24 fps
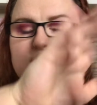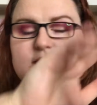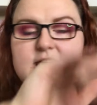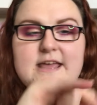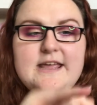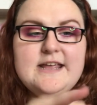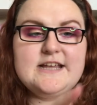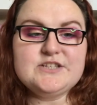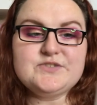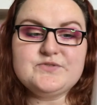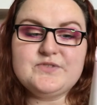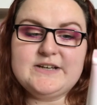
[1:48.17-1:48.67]

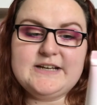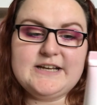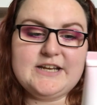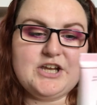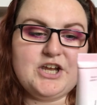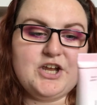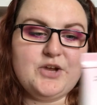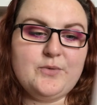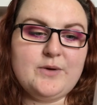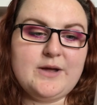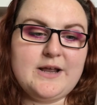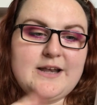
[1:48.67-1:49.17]
It is really
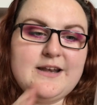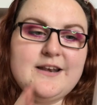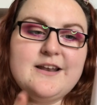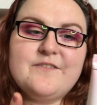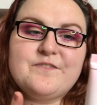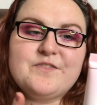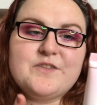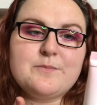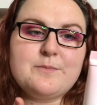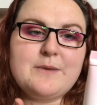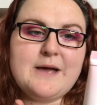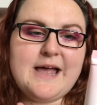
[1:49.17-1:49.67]
cute. I
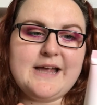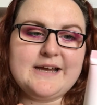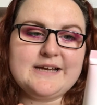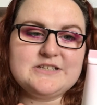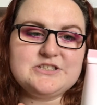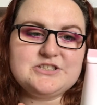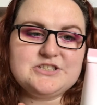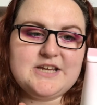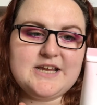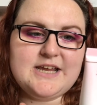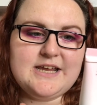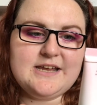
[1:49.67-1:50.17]
love the
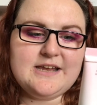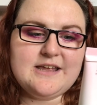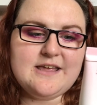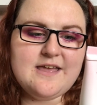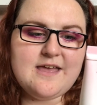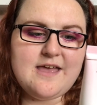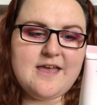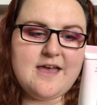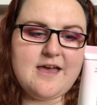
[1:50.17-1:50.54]
packaging.